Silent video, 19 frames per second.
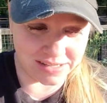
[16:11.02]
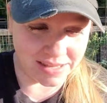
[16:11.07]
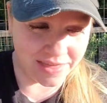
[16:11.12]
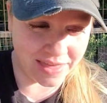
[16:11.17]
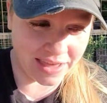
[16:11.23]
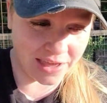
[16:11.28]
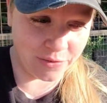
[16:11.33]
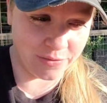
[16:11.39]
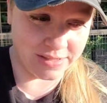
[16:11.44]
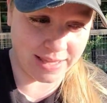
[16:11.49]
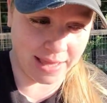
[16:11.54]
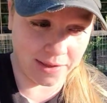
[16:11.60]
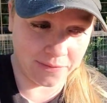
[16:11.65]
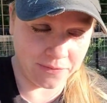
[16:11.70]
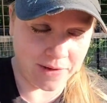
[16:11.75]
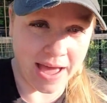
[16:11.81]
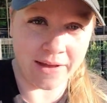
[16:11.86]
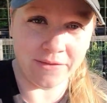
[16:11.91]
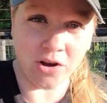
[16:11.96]
I think it was like
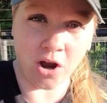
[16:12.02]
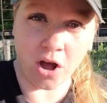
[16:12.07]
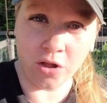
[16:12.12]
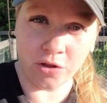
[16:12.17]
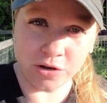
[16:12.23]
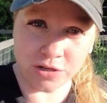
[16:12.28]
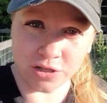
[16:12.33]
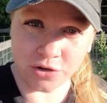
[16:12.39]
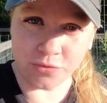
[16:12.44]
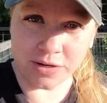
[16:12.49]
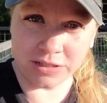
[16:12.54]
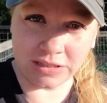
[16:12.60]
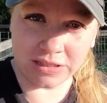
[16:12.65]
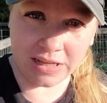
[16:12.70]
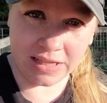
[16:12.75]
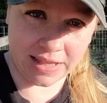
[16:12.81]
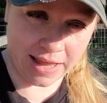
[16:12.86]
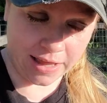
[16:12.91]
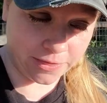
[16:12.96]
five dollars,
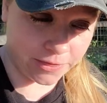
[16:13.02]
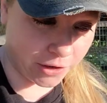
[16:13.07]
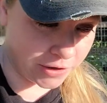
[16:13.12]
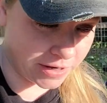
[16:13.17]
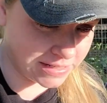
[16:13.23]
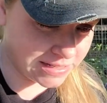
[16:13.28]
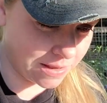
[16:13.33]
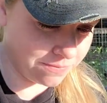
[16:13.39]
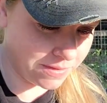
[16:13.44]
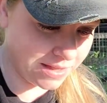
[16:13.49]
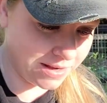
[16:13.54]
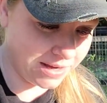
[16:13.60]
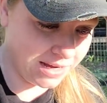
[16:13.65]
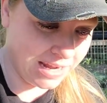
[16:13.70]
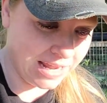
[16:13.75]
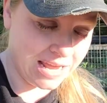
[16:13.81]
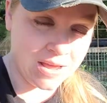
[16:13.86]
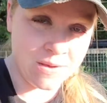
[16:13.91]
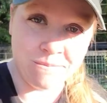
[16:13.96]
originally like thirty something.
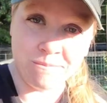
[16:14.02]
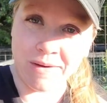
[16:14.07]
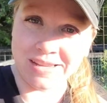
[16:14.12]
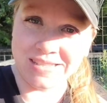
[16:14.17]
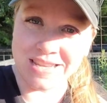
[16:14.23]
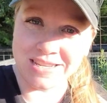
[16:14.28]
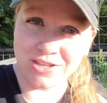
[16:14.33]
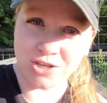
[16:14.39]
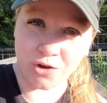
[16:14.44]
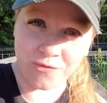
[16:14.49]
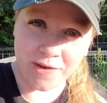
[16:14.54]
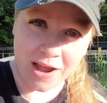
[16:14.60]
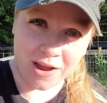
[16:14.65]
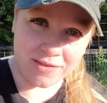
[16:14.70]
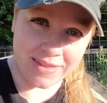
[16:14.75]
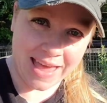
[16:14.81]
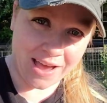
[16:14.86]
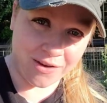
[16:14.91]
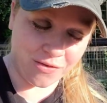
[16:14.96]
My sister
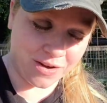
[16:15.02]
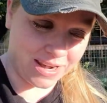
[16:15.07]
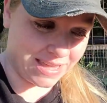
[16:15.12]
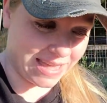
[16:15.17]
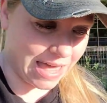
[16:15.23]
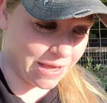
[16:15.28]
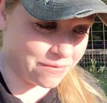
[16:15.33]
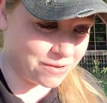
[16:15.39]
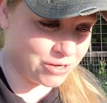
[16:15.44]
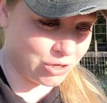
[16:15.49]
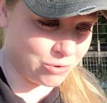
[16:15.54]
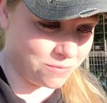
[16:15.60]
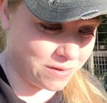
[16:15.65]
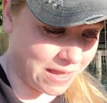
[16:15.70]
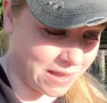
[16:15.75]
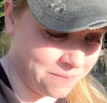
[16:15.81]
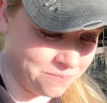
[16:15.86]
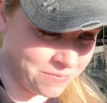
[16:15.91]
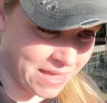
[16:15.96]
found that one and gave it to
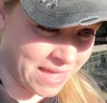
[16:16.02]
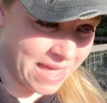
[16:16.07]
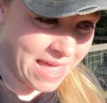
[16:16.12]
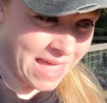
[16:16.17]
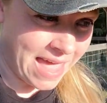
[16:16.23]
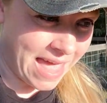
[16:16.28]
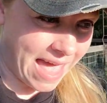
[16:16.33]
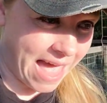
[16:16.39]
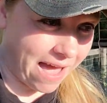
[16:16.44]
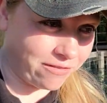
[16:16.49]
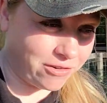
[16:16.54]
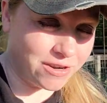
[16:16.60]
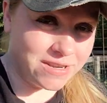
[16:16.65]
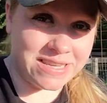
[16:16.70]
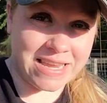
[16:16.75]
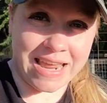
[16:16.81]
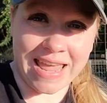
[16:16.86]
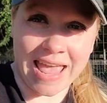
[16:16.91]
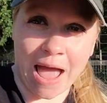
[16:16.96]
me. After
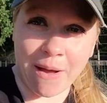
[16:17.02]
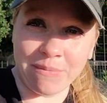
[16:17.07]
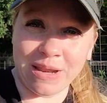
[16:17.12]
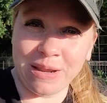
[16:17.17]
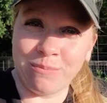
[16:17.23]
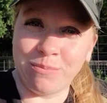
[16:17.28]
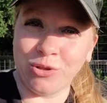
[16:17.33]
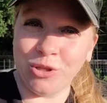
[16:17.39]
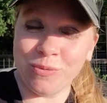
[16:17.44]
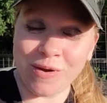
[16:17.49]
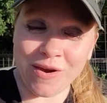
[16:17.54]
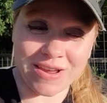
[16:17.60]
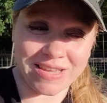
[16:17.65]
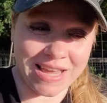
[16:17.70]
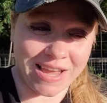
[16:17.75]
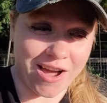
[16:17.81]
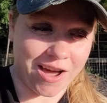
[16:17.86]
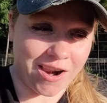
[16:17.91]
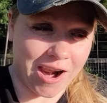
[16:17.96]
seeing how many blueberries
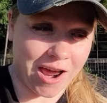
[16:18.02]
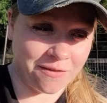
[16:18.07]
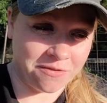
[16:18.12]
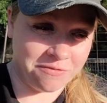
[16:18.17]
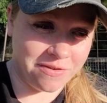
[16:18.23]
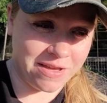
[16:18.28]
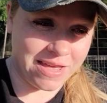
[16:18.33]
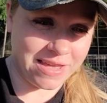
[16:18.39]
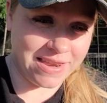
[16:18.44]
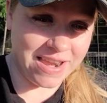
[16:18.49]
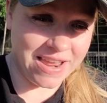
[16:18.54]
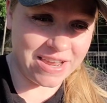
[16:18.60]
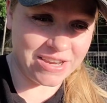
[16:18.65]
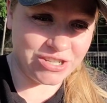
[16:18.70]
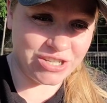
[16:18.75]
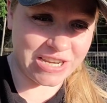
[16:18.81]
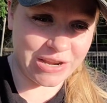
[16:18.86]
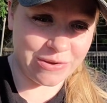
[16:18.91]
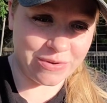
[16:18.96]
I got off of it,
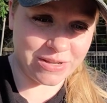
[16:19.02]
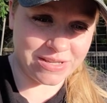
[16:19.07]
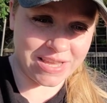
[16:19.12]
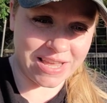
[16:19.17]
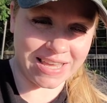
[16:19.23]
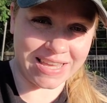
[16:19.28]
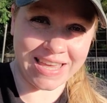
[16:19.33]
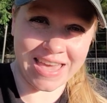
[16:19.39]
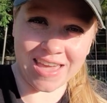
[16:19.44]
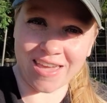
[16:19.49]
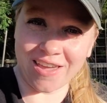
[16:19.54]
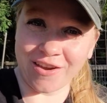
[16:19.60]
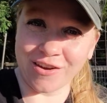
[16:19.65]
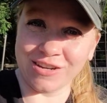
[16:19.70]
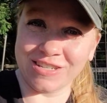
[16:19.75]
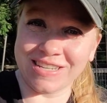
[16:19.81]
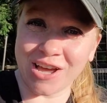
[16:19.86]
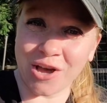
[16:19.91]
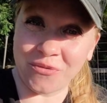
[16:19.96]
she was kicking
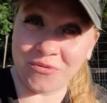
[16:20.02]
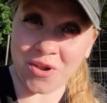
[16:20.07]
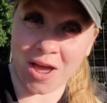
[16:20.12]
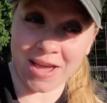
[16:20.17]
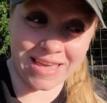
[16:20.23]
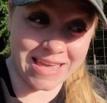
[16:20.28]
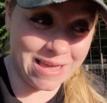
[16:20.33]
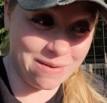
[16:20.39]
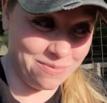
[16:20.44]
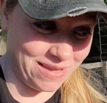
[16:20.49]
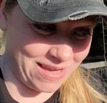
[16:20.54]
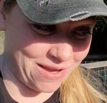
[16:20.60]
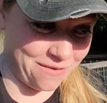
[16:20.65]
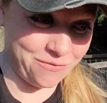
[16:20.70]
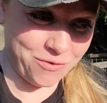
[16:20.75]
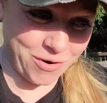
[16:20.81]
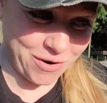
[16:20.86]
herself not keeping it for